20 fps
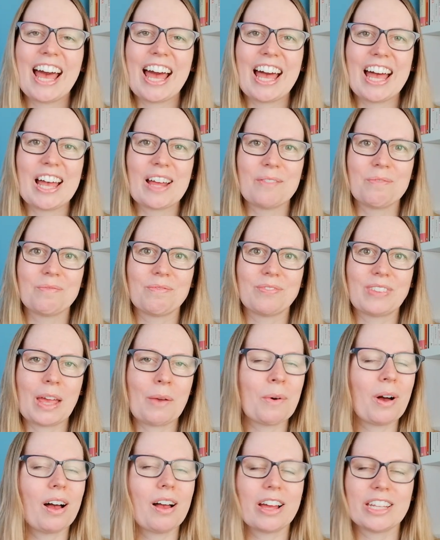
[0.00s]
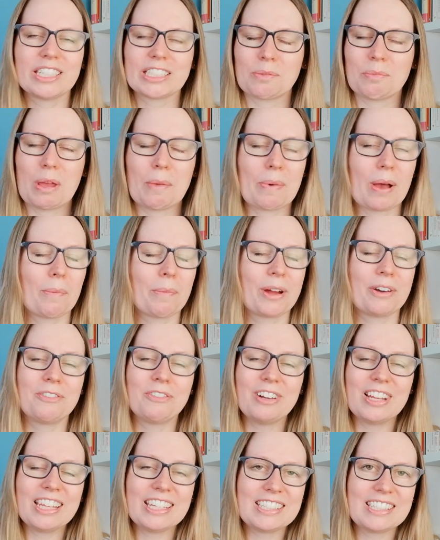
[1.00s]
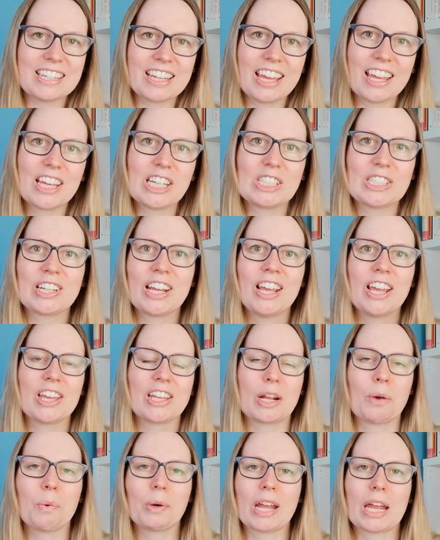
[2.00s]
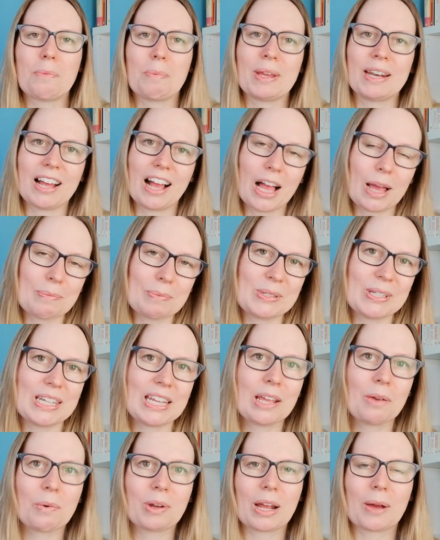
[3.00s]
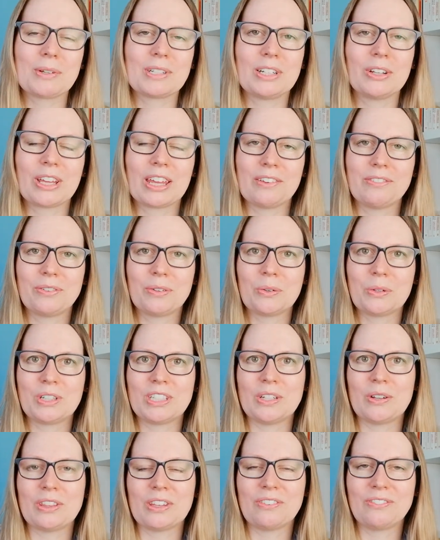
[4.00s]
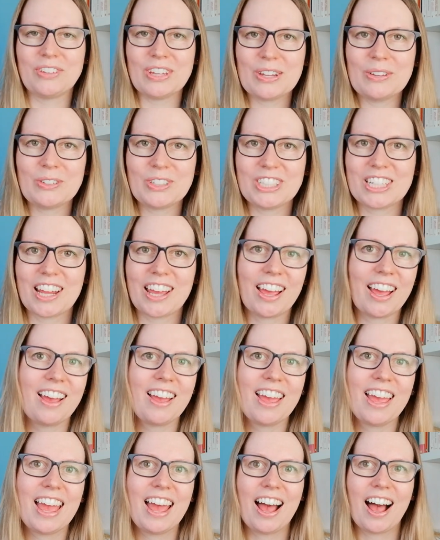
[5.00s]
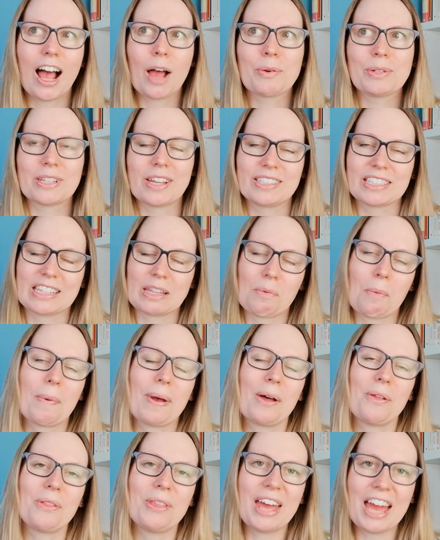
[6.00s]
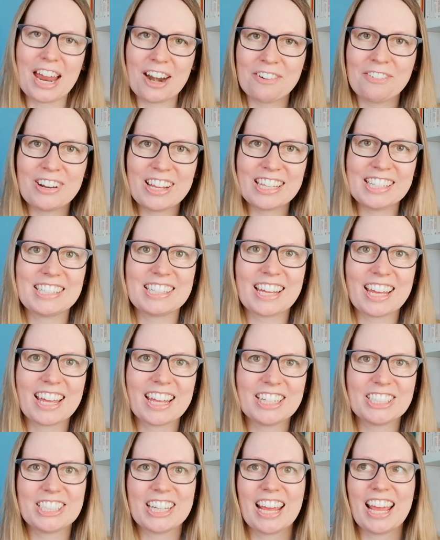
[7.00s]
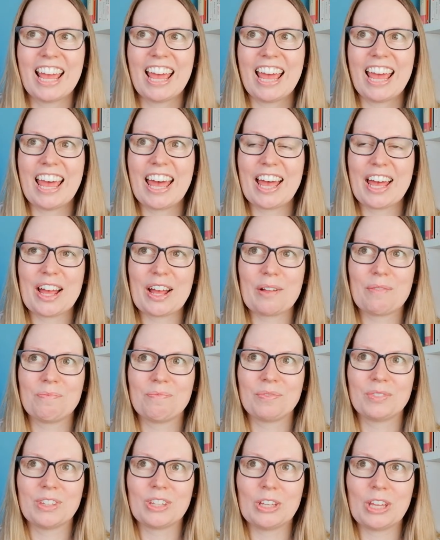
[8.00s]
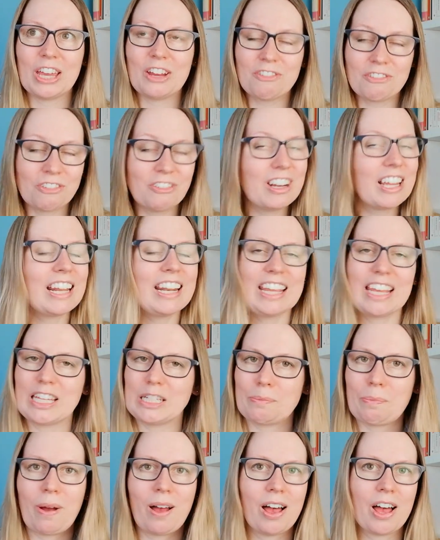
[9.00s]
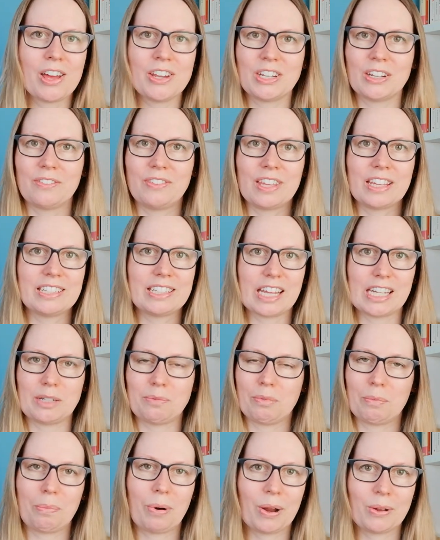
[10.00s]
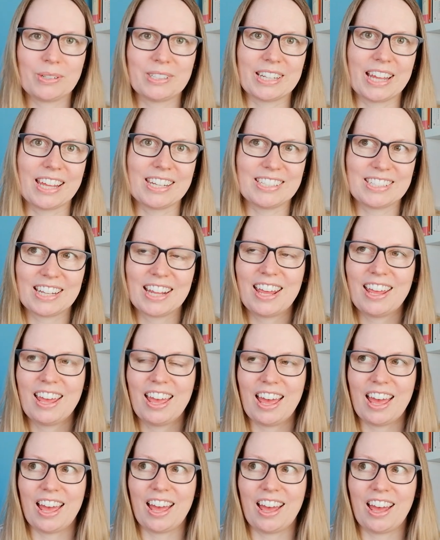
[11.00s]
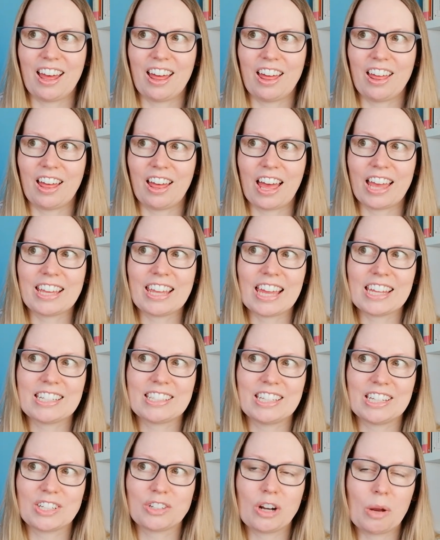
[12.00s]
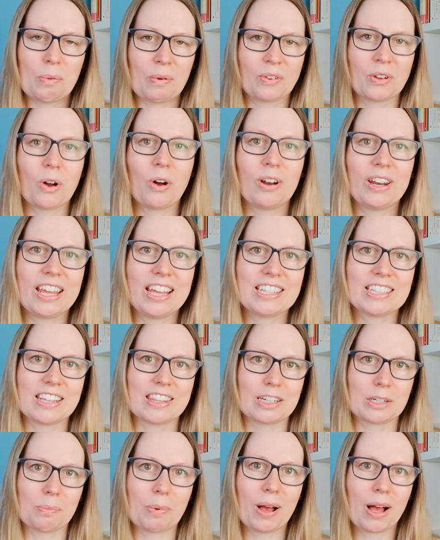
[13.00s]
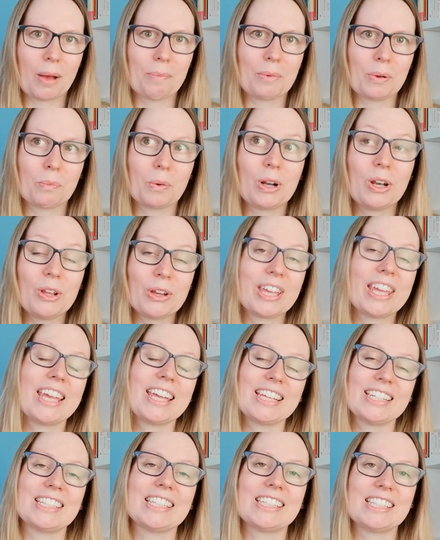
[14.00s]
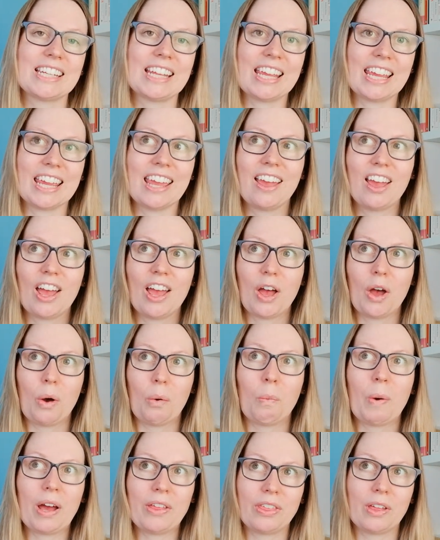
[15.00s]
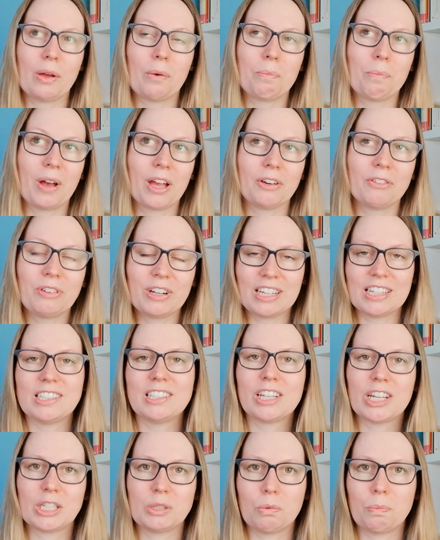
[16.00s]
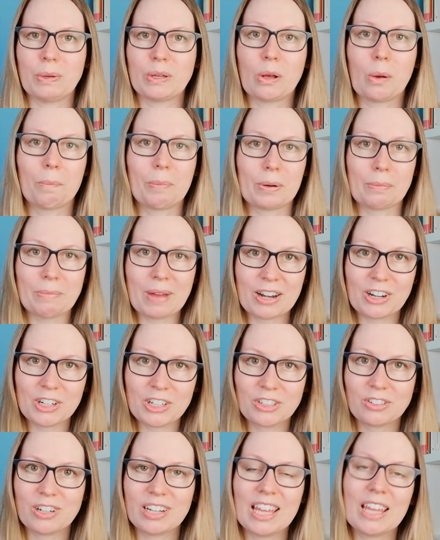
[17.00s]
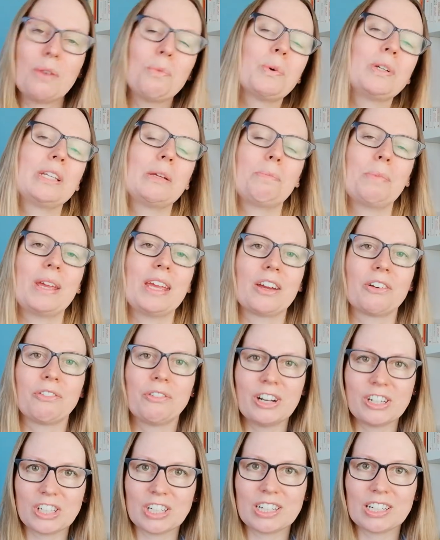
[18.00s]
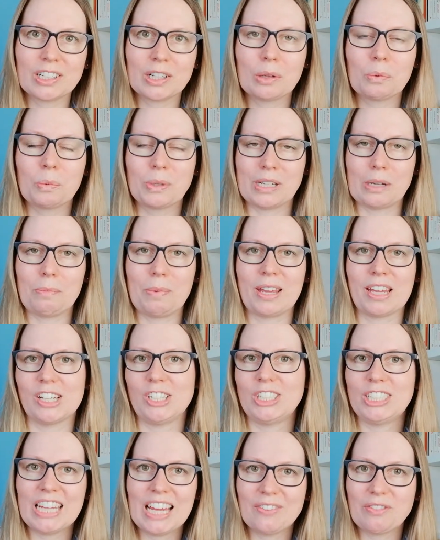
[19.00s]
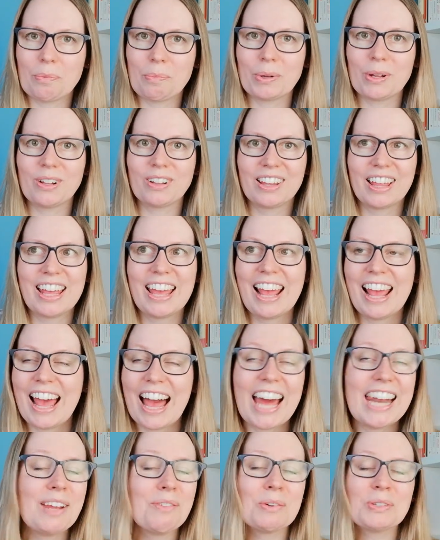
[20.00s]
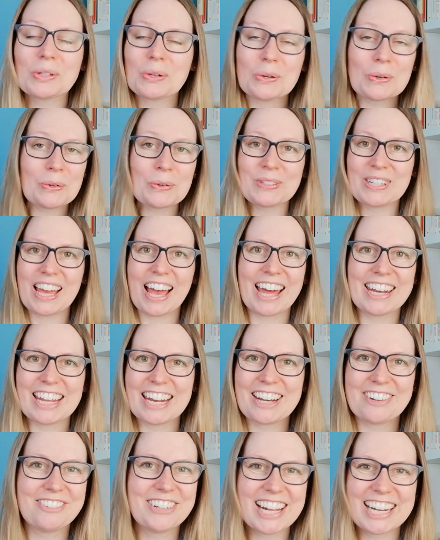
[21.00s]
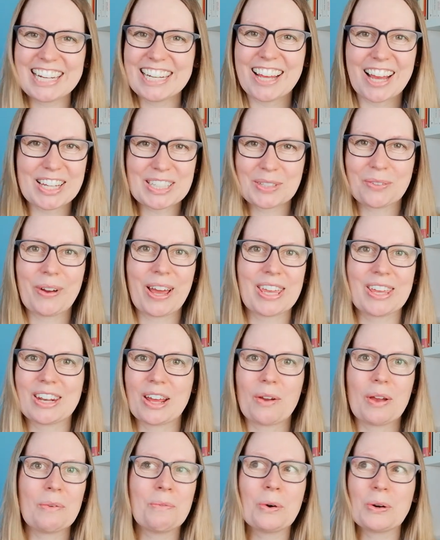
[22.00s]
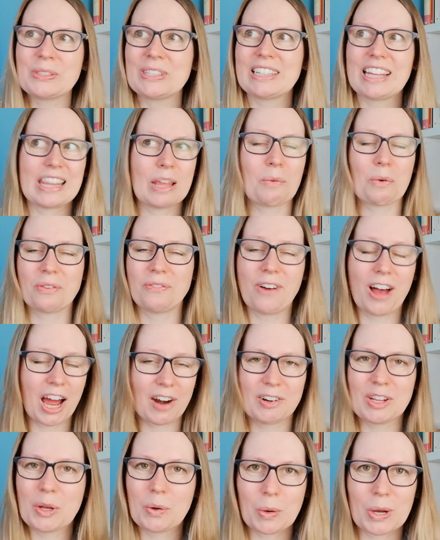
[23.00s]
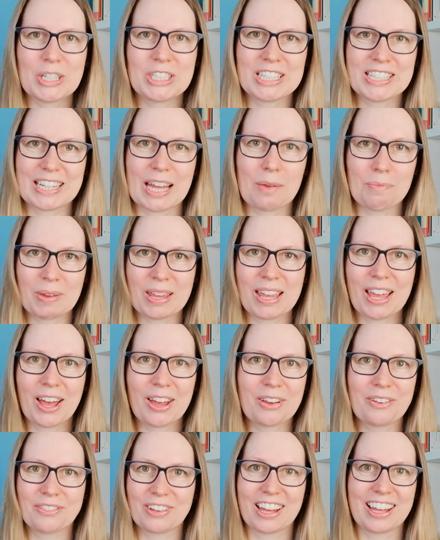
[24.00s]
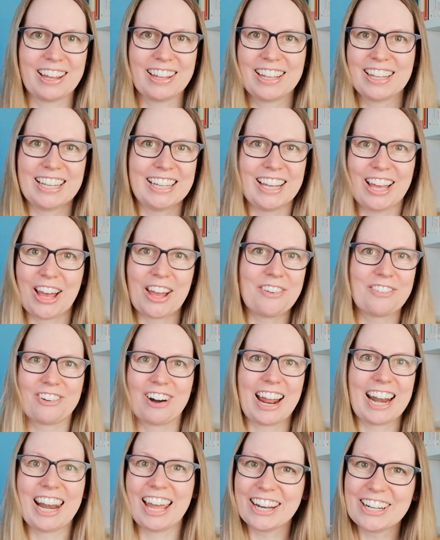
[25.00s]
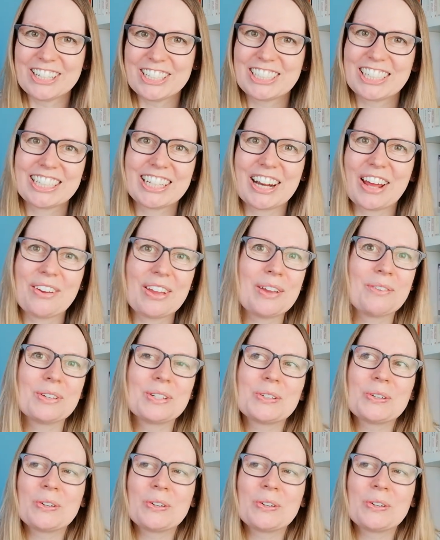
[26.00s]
they were asking me about my research, you know, what I'd been up to, what I was looking forward to do in the future. I was asking them about their research. It really is part of the assessment process. I guess this group of colleagues at the department were looking to see whether my research would be complementary, would it be original, would it be achievable? And it was all done in a really nice way. You know, it wasn't like they were firing questions at me over our lunch. You know, it was